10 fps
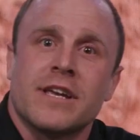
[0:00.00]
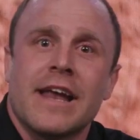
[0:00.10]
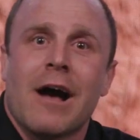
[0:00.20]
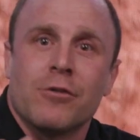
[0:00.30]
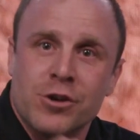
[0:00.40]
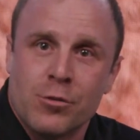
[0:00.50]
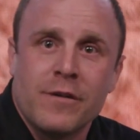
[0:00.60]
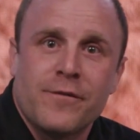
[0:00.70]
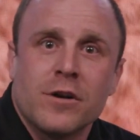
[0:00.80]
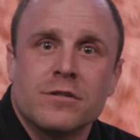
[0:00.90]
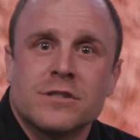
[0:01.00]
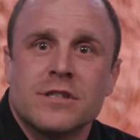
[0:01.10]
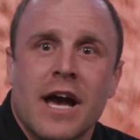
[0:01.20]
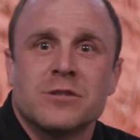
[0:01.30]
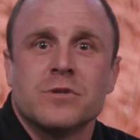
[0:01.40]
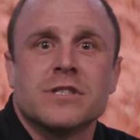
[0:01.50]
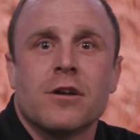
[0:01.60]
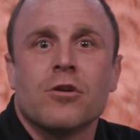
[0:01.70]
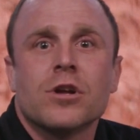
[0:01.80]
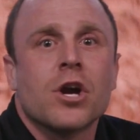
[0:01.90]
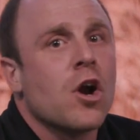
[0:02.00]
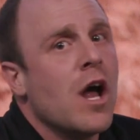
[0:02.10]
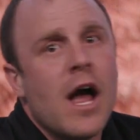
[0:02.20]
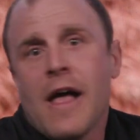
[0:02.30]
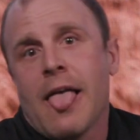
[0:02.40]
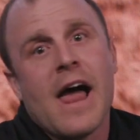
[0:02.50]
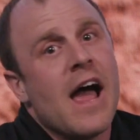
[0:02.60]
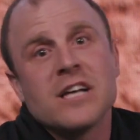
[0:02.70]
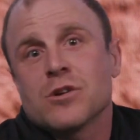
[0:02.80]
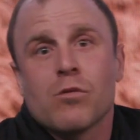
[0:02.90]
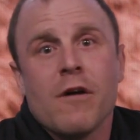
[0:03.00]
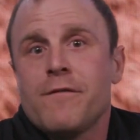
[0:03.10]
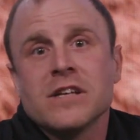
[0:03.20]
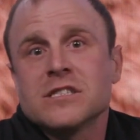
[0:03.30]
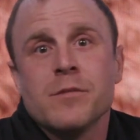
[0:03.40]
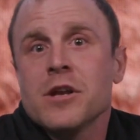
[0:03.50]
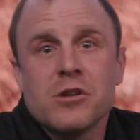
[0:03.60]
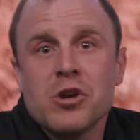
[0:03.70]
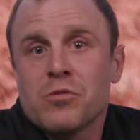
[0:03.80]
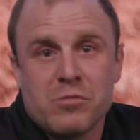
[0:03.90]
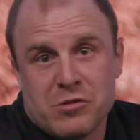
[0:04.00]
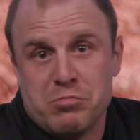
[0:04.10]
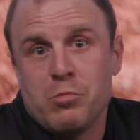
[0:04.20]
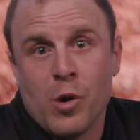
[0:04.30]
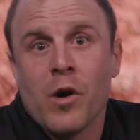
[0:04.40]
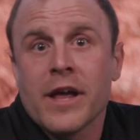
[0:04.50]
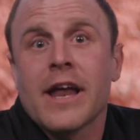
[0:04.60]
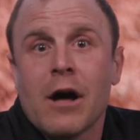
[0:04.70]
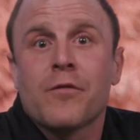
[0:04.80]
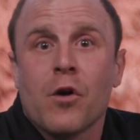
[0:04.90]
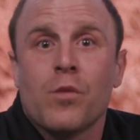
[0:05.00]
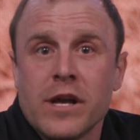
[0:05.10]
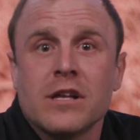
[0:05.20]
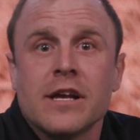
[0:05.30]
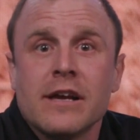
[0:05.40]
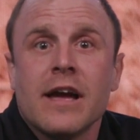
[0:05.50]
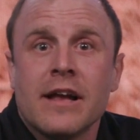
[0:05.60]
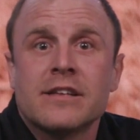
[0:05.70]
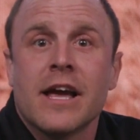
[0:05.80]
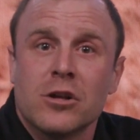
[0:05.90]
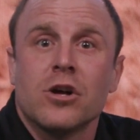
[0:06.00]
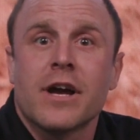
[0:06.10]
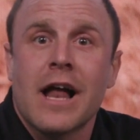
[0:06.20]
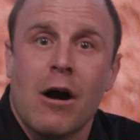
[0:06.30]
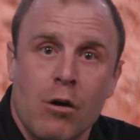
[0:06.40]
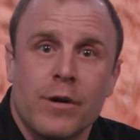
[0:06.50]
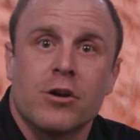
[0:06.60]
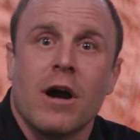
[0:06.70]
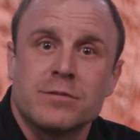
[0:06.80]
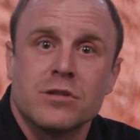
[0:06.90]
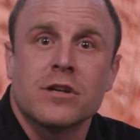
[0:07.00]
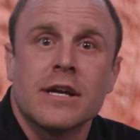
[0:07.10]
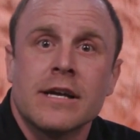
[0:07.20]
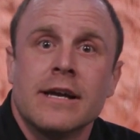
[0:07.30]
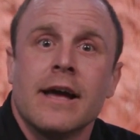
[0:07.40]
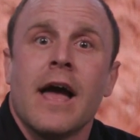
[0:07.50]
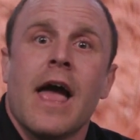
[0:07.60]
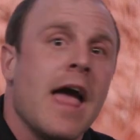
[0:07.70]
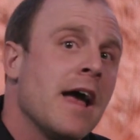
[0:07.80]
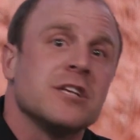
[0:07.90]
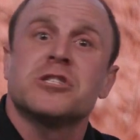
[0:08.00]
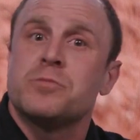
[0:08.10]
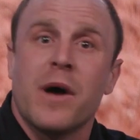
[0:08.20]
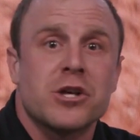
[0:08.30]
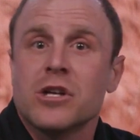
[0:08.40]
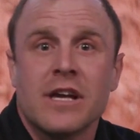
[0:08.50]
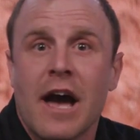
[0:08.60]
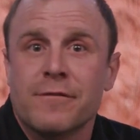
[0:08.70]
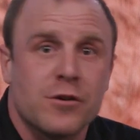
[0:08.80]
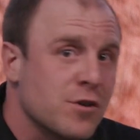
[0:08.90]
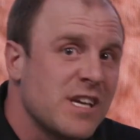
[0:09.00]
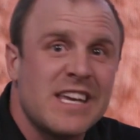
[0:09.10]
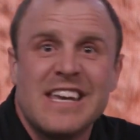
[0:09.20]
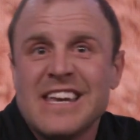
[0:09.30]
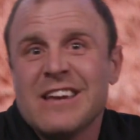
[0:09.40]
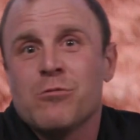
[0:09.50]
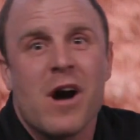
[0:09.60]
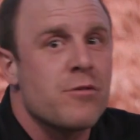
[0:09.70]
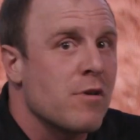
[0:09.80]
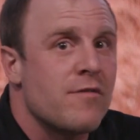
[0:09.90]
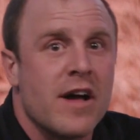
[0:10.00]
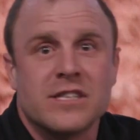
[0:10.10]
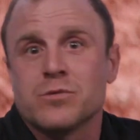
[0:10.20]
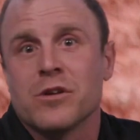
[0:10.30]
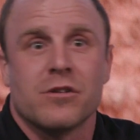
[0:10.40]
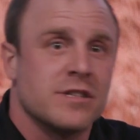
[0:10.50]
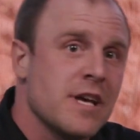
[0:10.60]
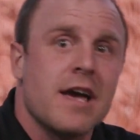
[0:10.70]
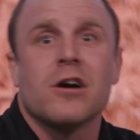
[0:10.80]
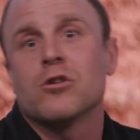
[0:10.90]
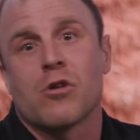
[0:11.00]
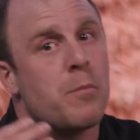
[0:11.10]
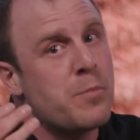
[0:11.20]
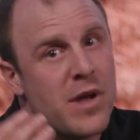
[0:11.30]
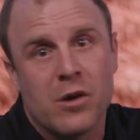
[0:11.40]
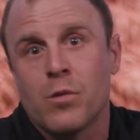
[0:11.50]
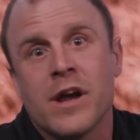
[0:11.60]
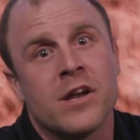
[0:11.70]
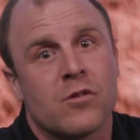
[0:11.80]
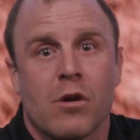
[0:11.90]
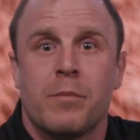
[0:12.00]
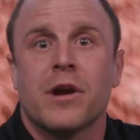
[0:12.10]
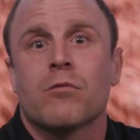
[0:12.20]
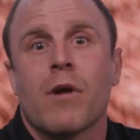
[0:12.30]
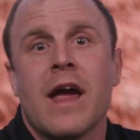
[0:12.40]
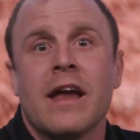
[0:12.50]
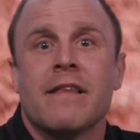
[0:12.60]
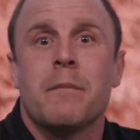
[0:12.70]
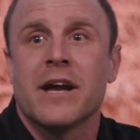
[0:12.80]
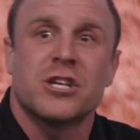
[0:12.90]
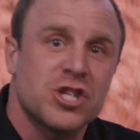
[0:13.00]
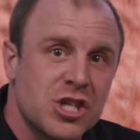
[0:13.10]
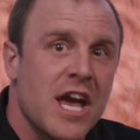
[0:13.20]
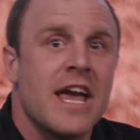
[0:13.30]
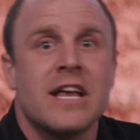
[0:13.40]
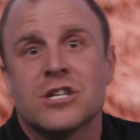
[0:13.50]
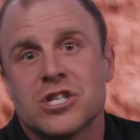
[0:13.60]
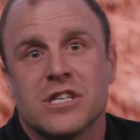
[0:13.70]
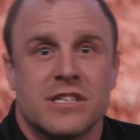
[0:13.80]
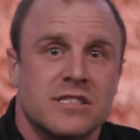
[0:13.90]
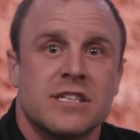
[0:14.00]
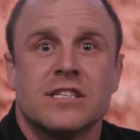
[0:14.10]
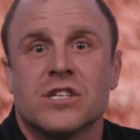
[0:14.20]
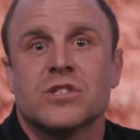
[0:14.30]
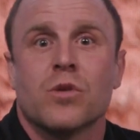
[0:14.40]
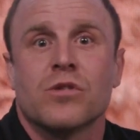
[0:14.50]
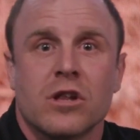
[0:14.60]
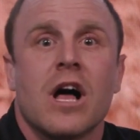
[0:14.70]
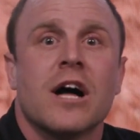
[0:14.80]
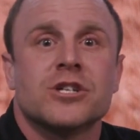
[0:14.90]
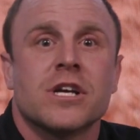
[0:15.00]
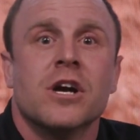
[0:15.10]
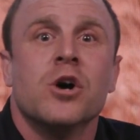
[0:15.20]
to get out in your wheat fields, as we said earlier. As a rough estimate, we want to get out there weekly and take a look at how our wheat crop's looking. And especially after key weather events, whether it's hail or a big wind or a big rain that might change the diseases or the lodging,